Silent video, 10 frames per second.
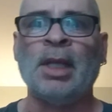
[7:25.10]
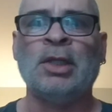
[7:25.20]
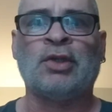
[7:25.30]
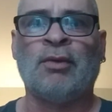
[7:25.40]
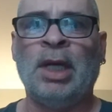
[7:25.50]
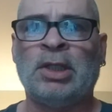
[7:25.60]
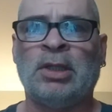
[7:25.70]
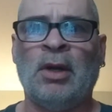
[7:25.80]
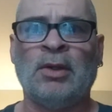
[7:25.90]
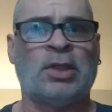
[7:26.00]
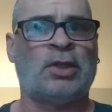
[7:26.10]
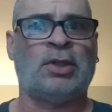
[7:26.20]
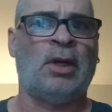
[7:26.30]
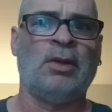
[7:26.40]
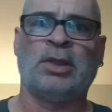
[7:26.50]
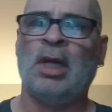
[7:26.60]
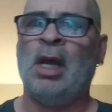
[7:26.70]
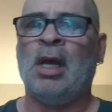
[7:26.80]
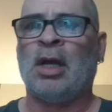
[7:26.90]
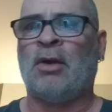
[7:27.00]
is research that shows
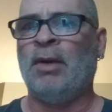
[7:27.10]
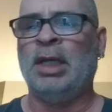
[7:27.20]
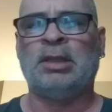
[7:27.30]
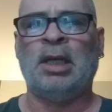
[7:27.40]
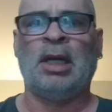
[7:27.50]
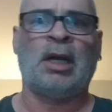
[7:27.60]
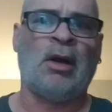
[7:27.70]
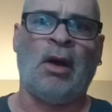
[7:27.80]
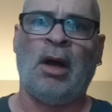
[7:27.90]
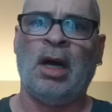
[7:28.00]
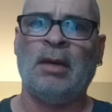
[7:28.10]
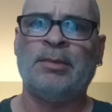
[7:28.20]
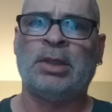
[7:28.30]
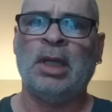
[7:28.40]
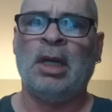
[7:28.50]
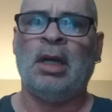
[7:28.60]
creatine and carbs